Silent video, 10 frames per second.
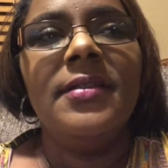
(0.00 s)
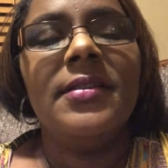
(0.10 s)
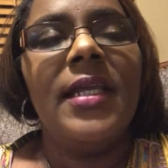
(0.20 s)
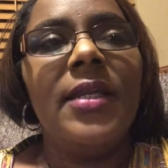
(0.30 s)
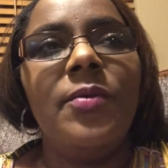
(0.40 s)

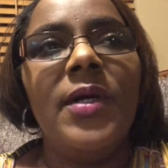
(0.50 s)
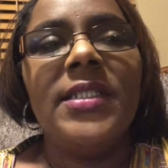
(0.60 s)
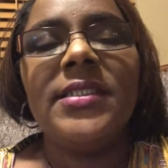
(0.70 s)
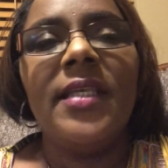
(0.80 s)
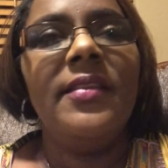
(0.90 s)

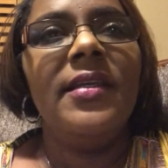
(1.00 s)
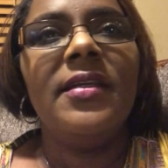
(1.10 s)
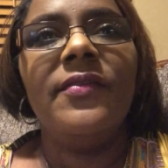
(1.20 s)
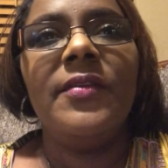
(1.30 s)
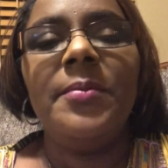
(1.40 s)
likewise, I
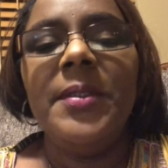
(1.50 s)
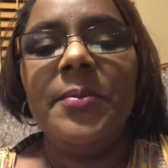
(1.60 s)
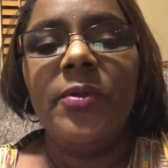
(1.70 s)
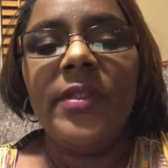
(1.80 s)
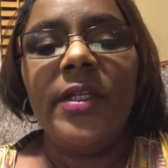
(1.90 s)
think of the
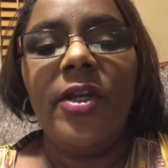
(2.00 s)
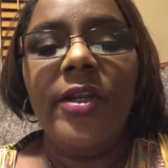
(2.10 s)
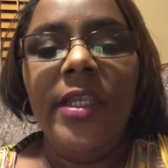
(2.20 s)
people that are